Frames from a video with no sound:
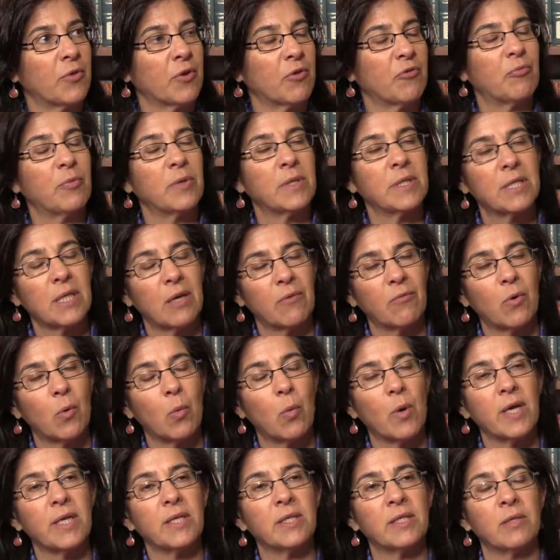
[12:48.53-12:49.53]
There's been several
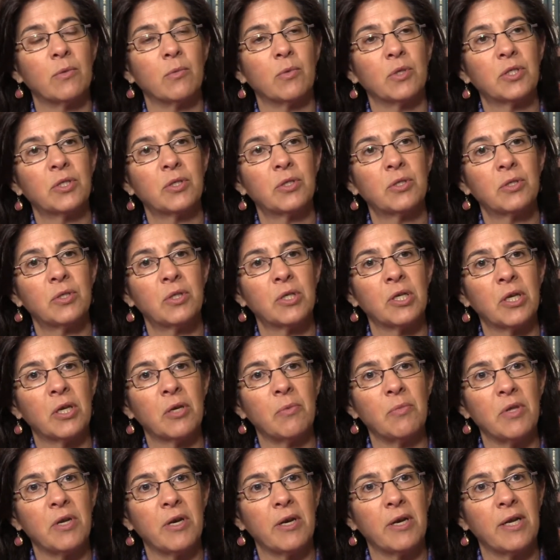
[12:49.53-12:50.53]
ways in which the
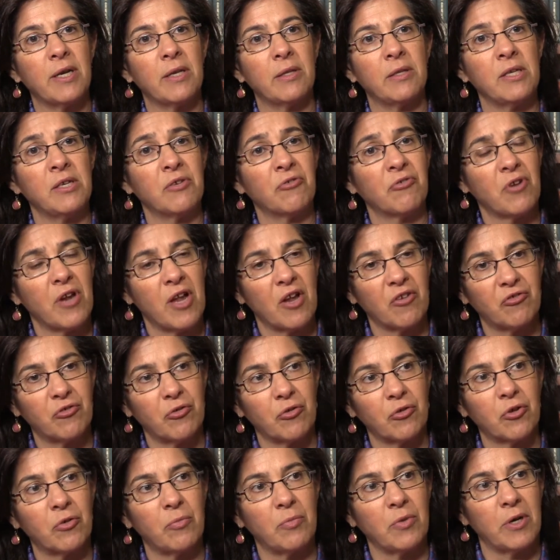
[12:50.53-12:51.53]
community, the
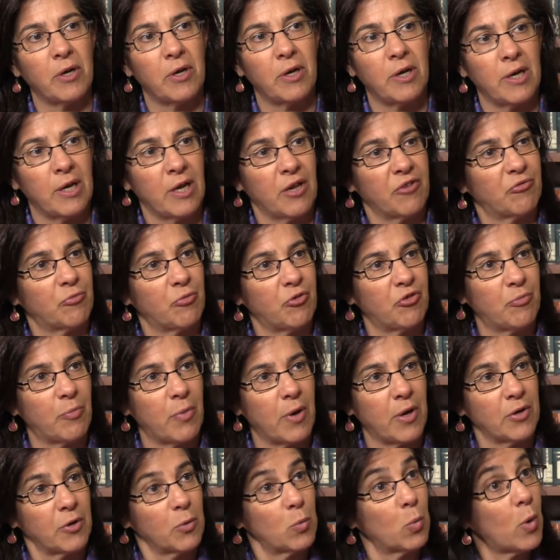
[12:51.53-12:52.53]
international community, has
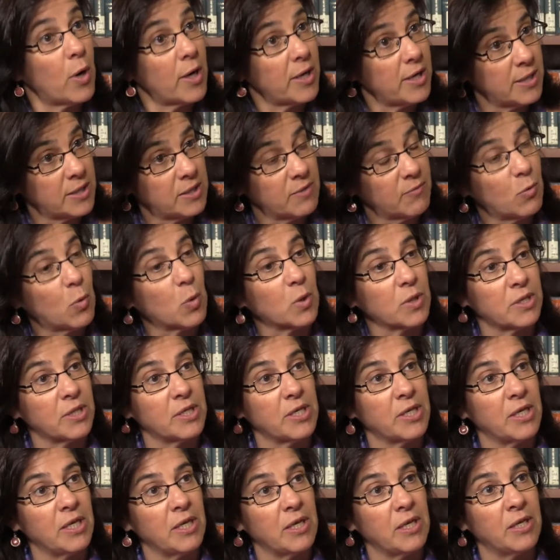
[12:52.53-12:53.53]
responded. One is, of course,
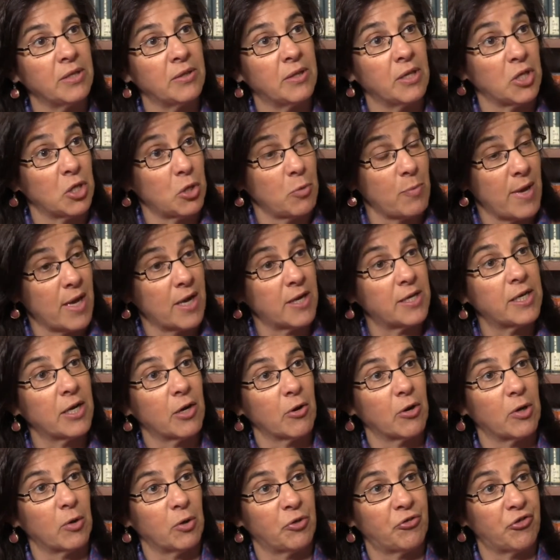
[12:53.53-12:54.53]
the the
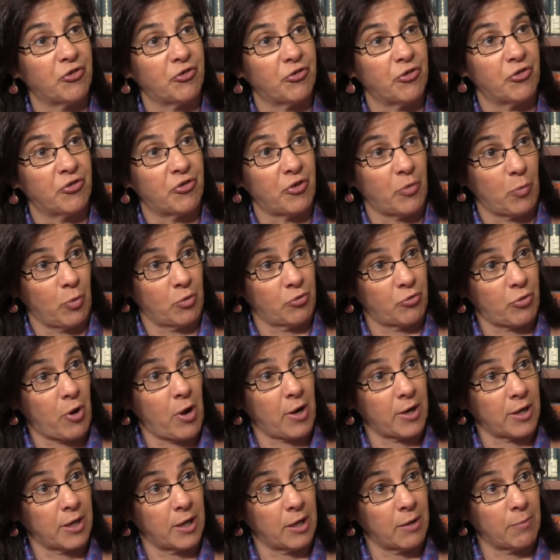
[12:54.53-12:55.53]
humanitarian assistance that we're
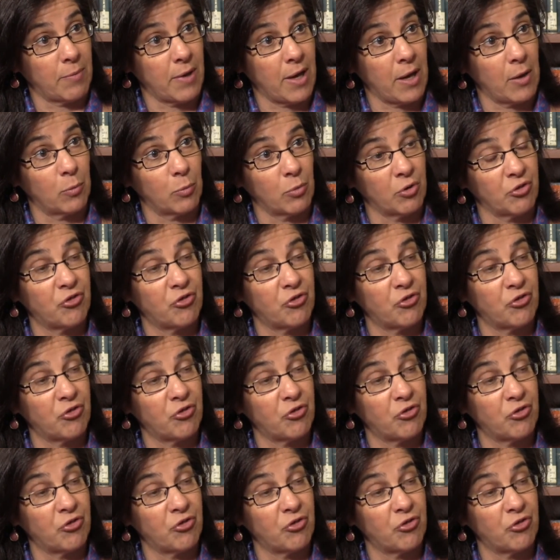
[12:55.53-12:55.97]
talking about, mm-hmm.